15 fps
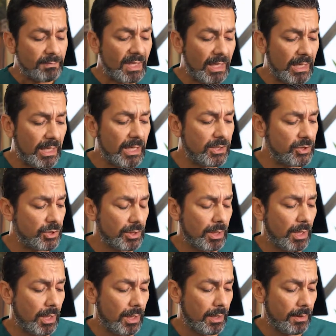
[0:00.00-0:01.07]
each
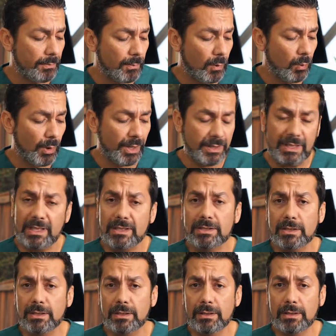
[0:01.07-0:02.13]
one of
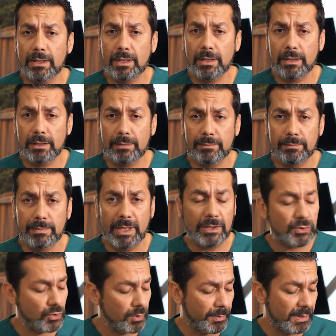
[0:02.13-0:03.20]
these
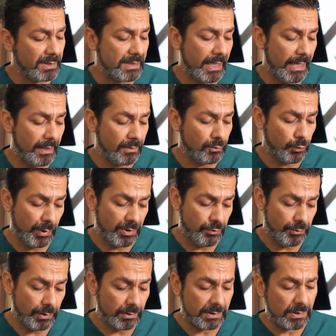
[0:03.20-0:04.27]
instruments and twist
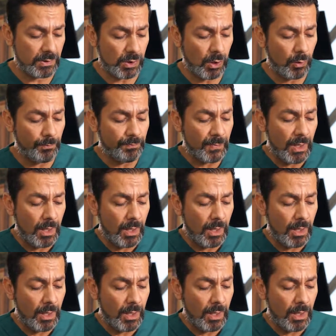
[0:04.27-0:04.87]
drills. So